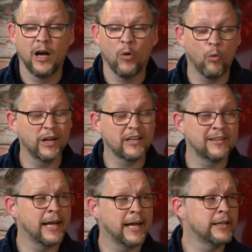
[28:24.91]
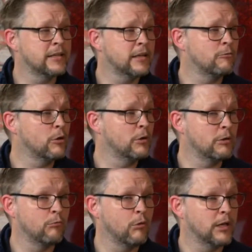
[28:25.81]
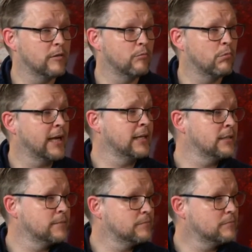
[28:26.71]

what talent can roll on what brand.